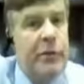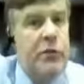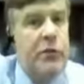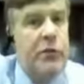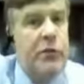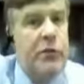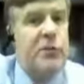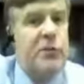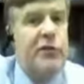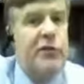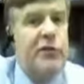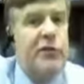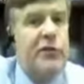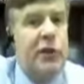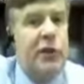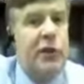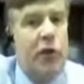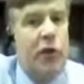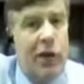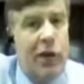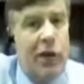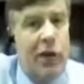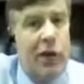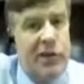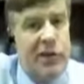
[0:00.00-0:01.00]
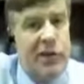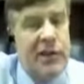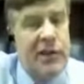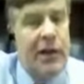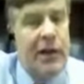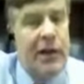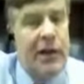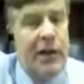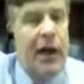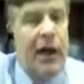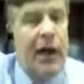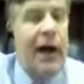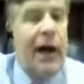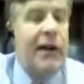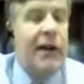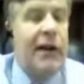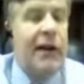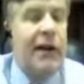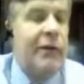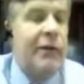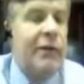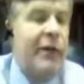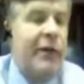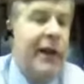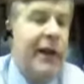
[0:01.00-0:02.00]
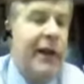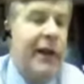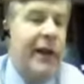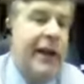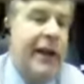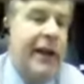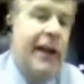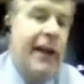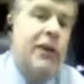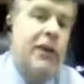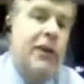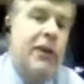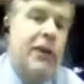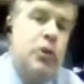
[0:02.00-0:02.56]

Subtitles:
used for adults, whether they can